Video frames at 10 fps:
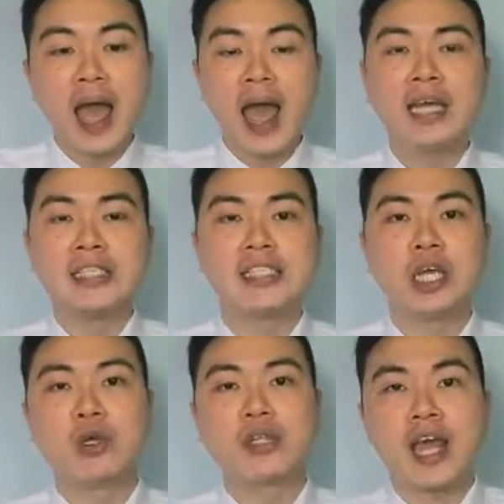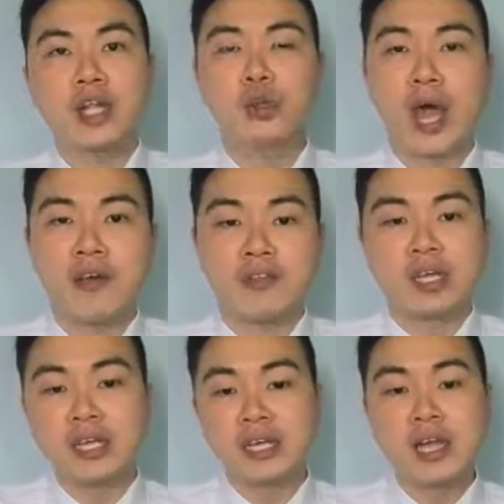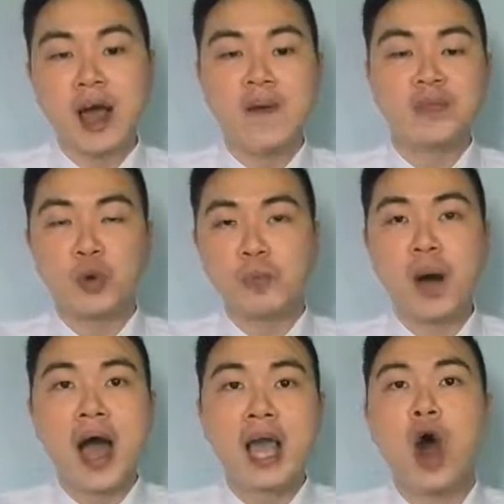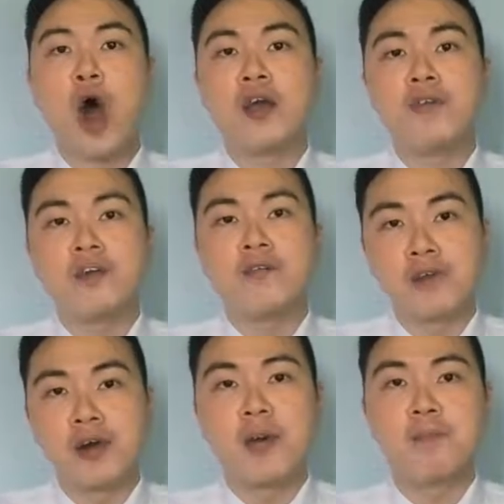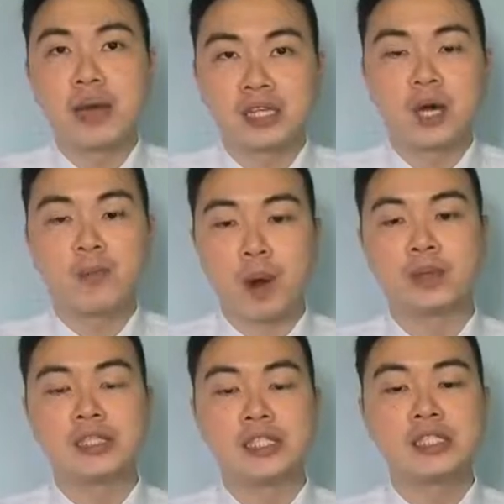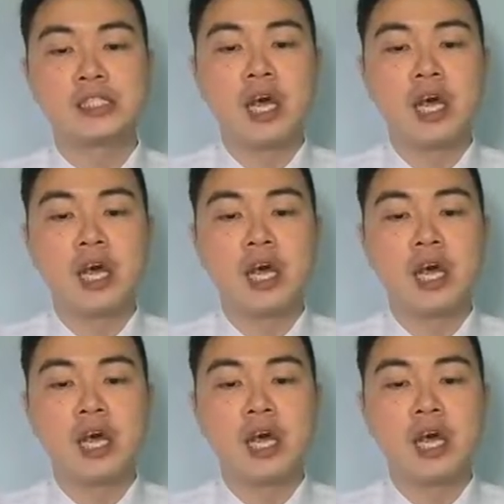Hence, they will tend to have the income to buy or even rent better properties.